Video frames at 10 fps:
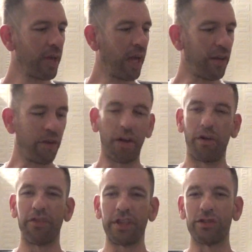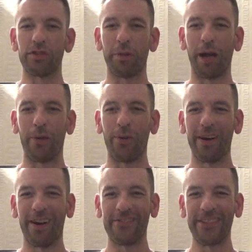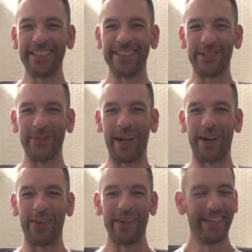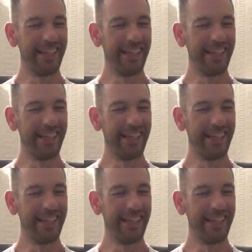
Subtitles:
I don't know. I'll figure something out.